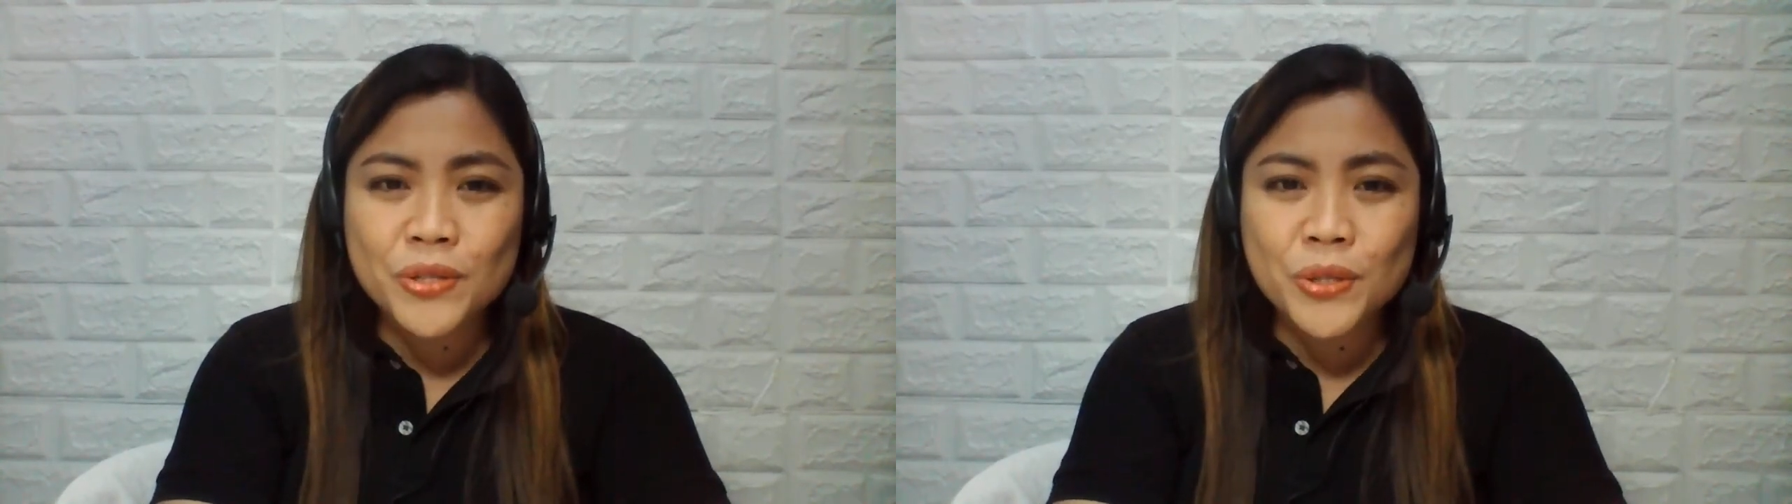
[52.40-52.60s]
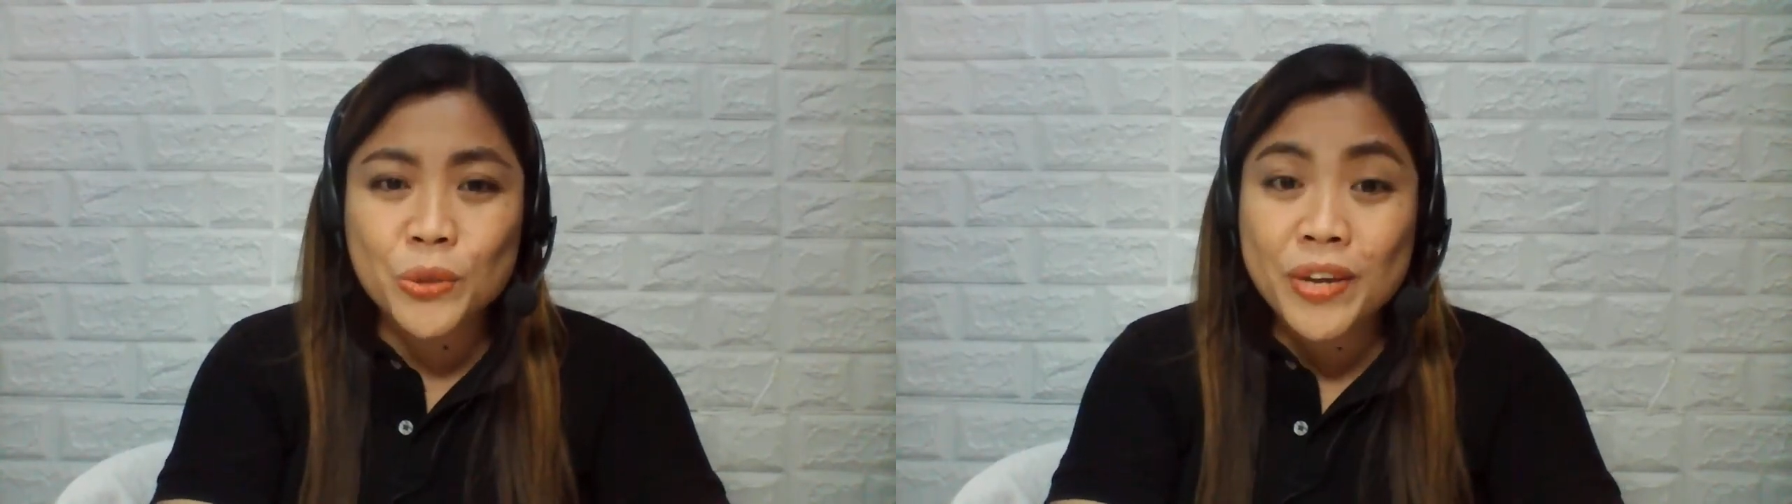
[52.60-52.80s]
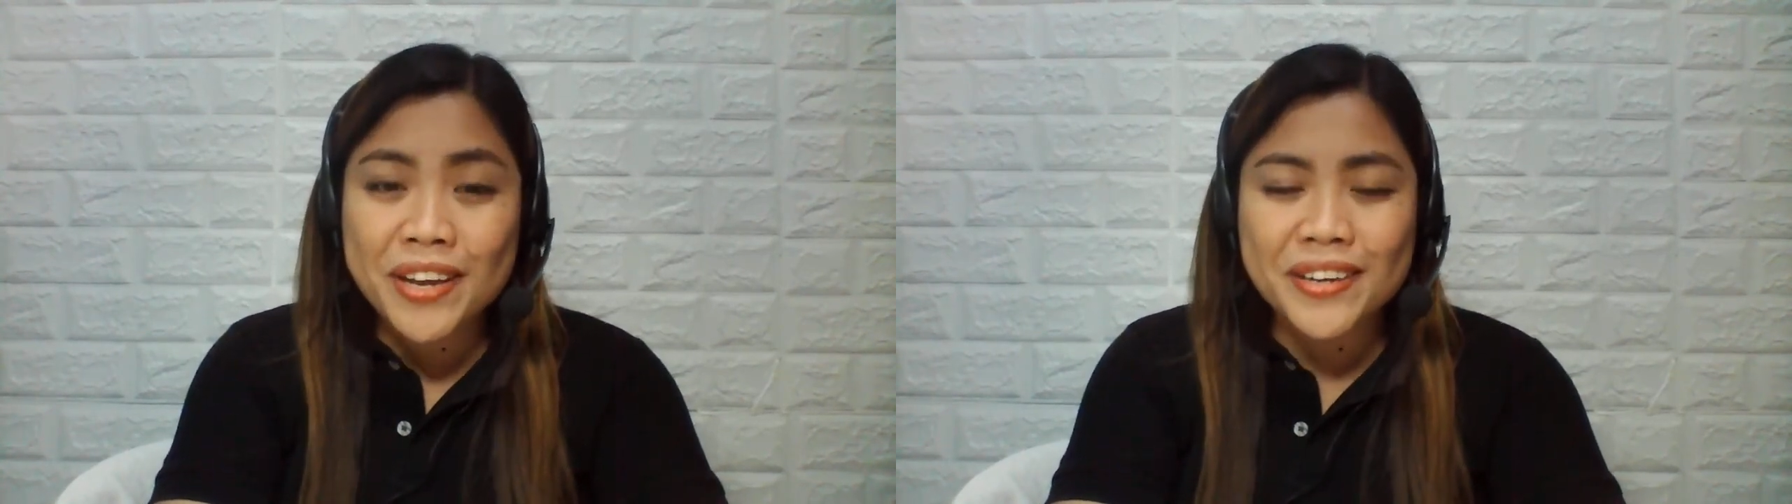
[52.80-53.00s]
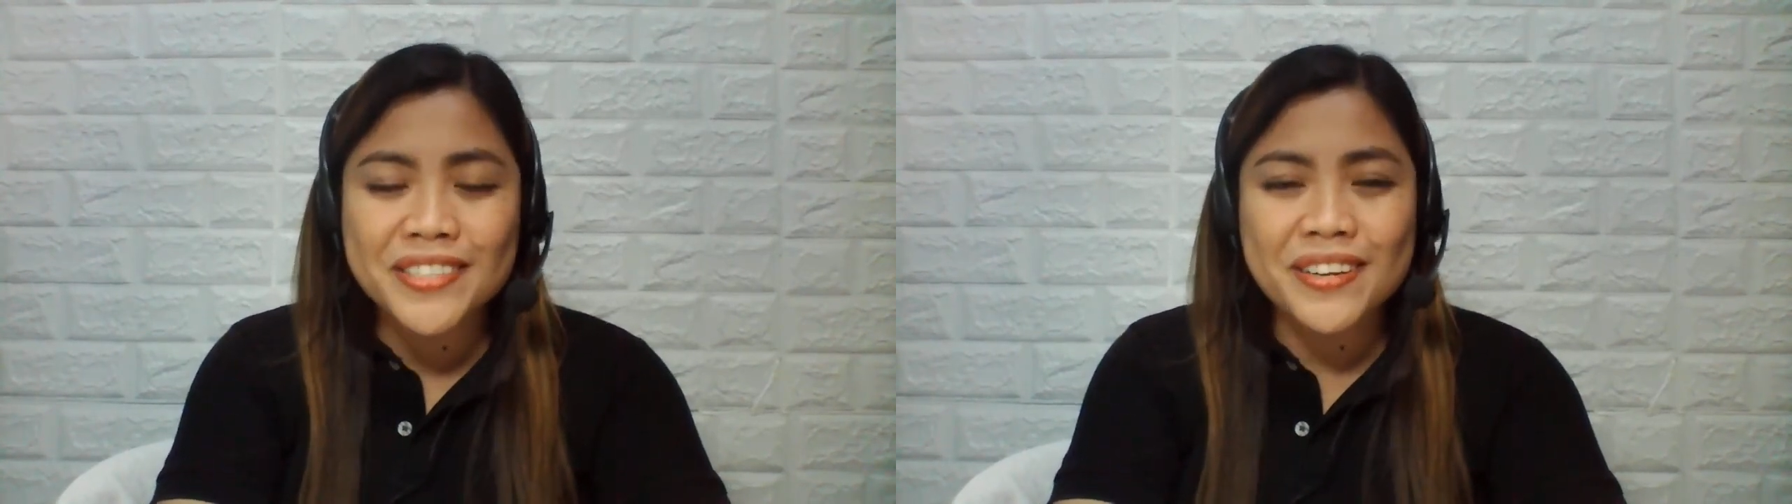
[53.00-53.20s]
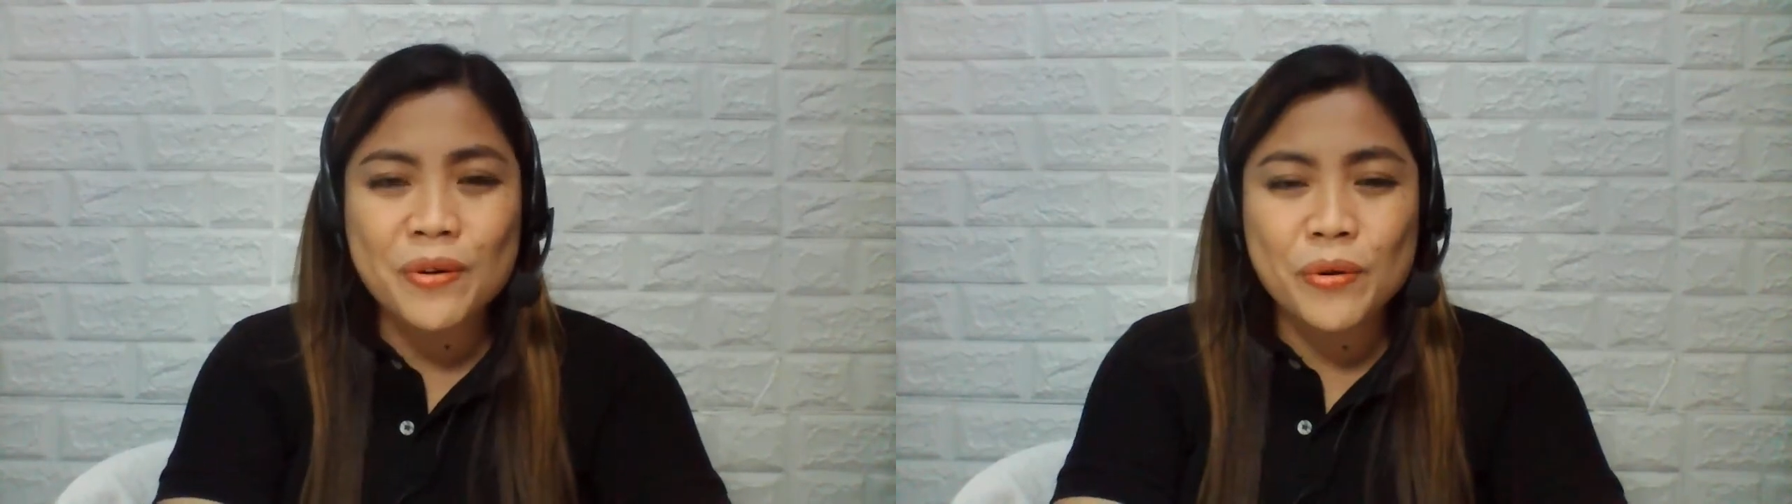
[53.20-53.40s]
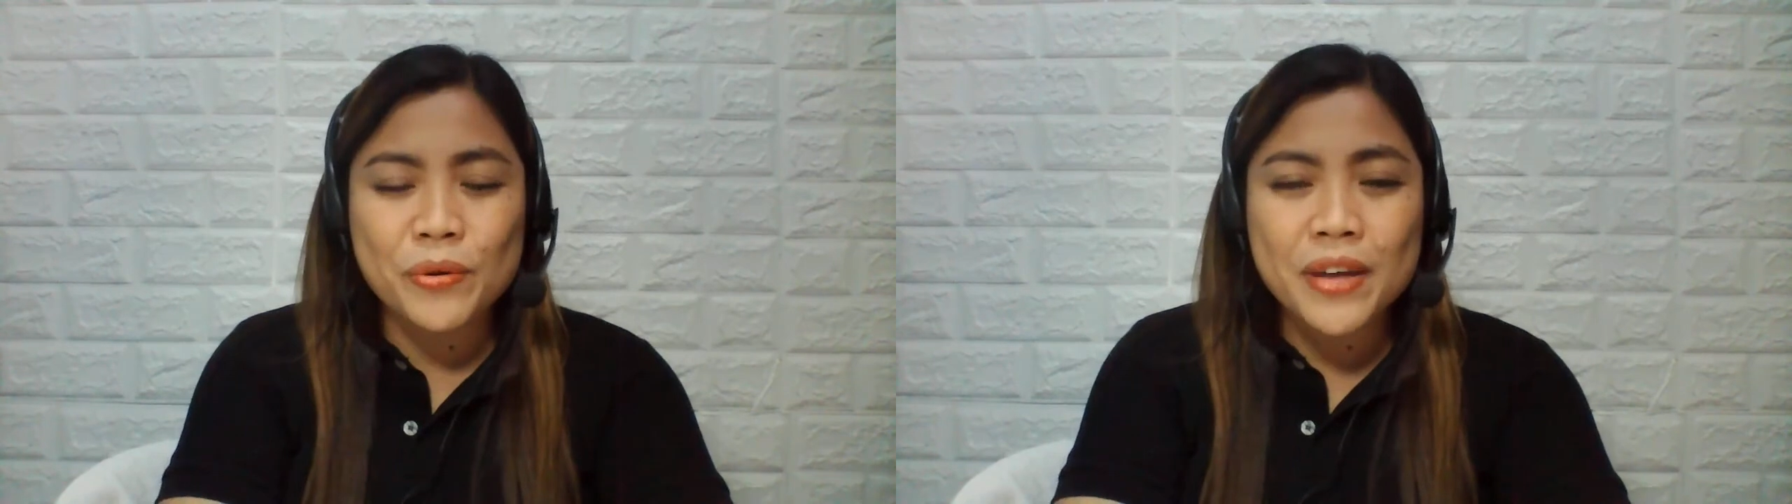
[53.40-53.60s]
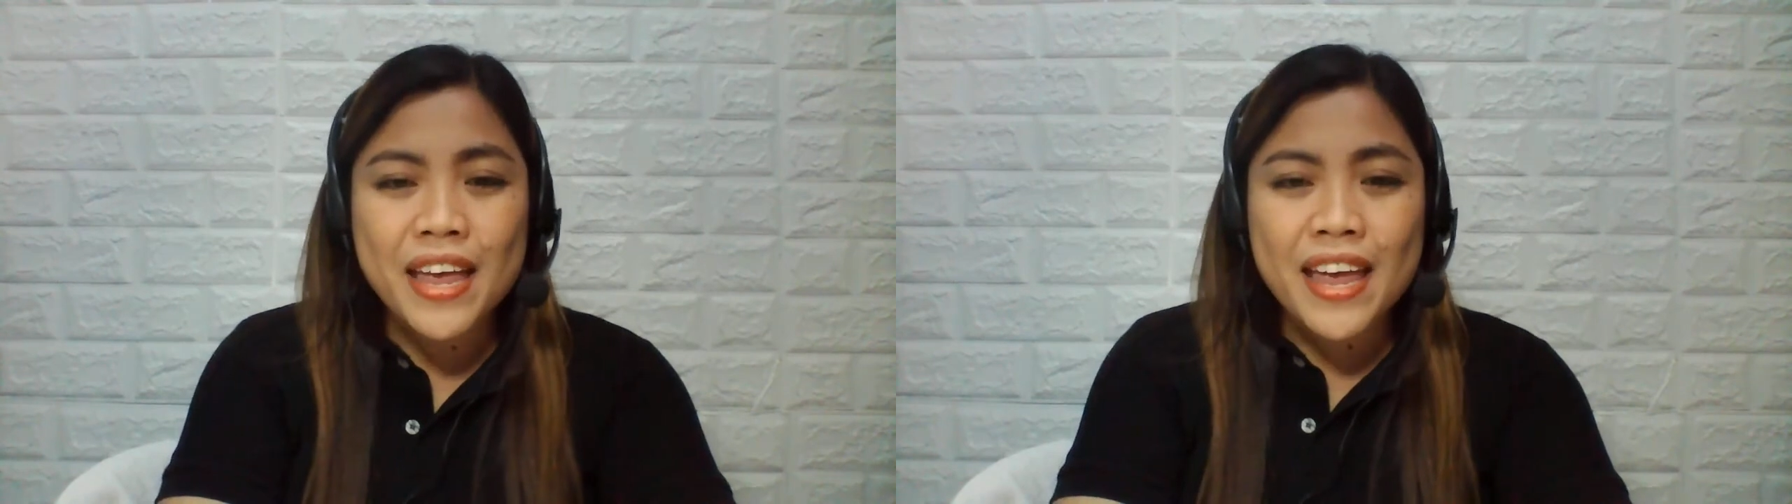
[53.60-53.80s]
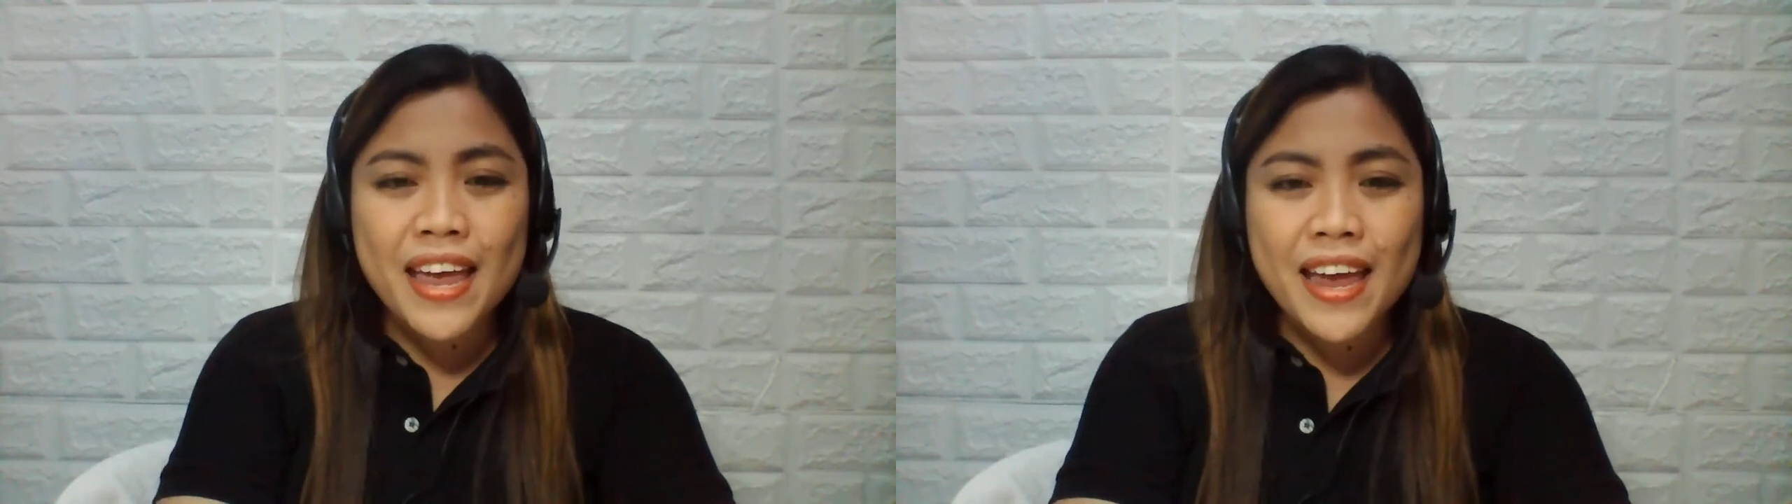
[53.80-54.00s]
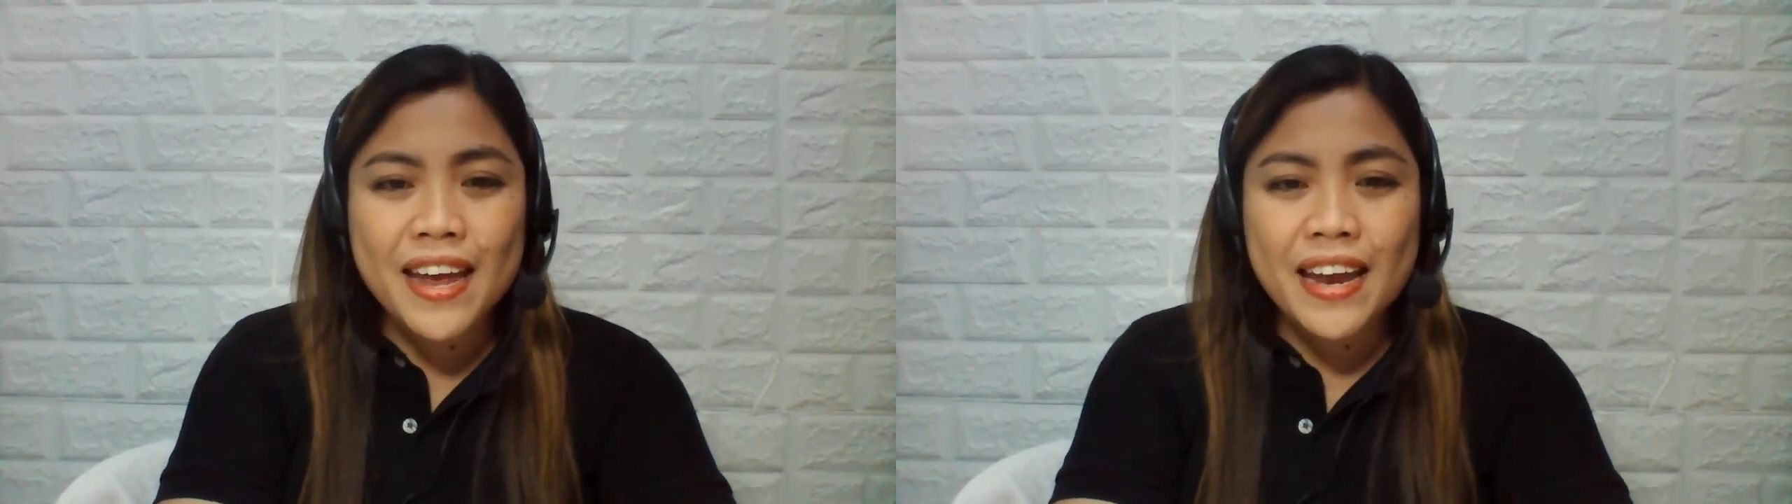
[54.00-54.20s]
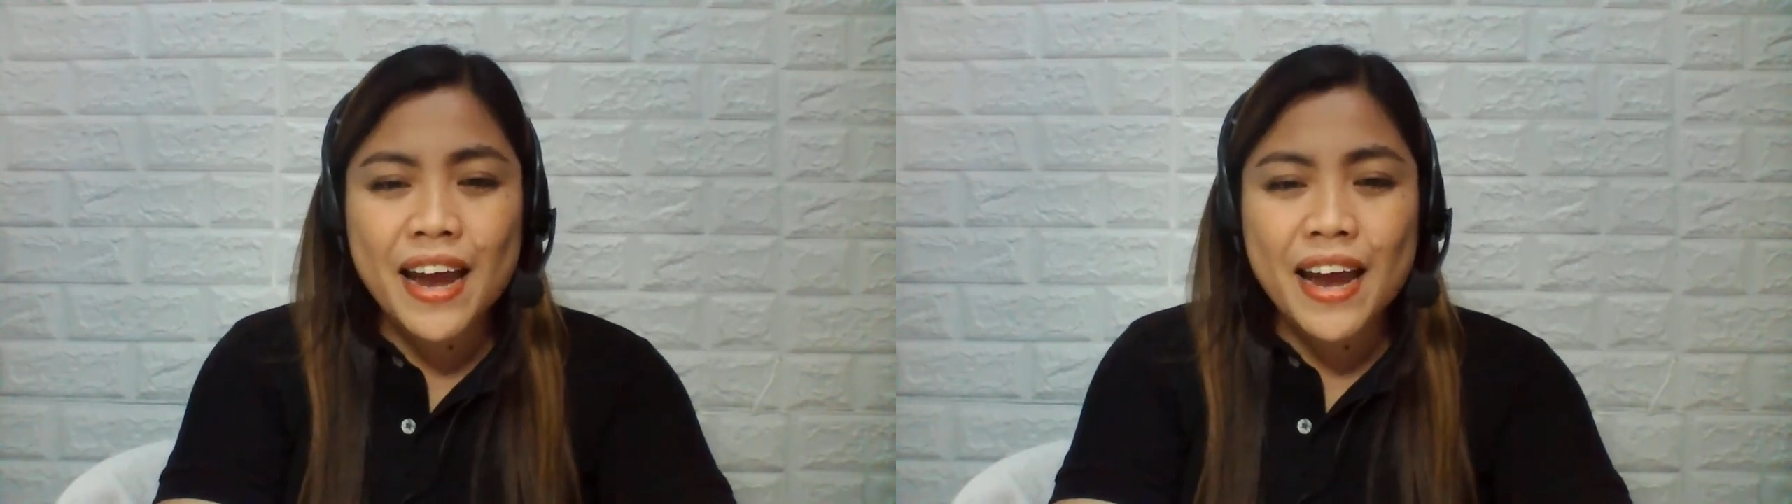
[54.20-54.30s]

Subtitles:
3 years ago, and